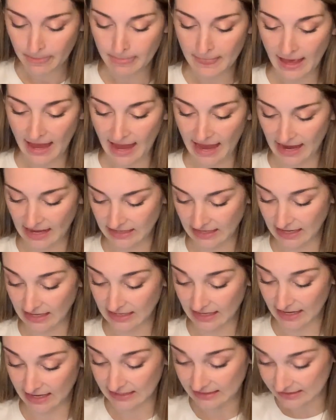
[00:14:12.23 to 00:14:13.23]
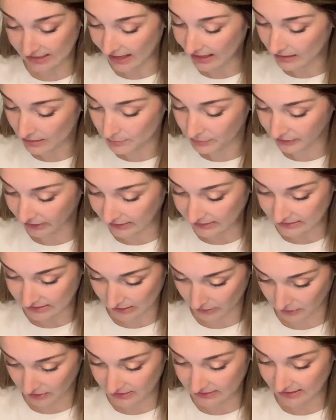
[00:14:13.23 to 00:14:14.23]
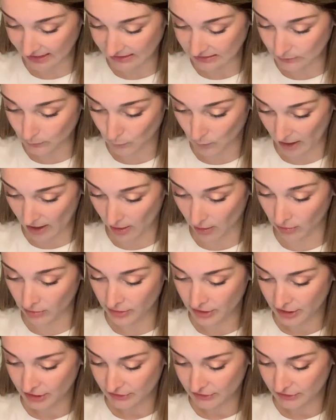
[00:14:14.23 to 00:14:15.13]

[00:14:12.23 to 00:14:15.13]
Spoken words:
And it is a complete series as well.